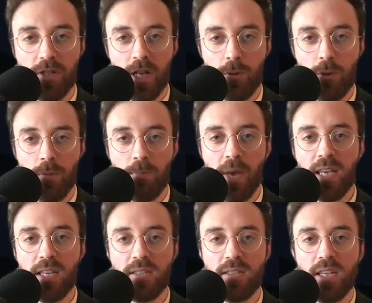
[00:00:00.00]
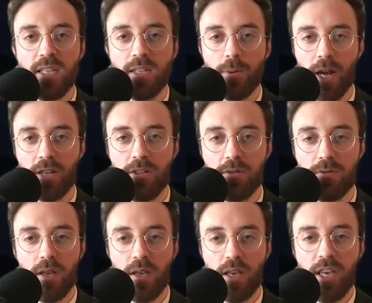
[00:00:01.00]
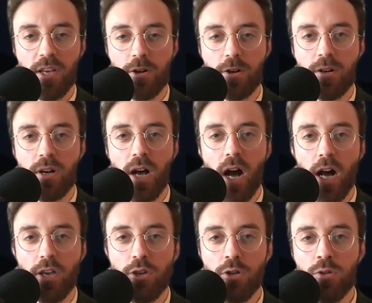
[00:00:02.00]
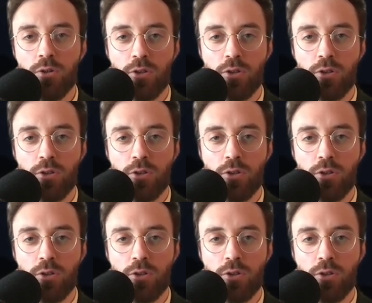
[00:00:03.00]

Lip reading: that will make it interactive. Here, I used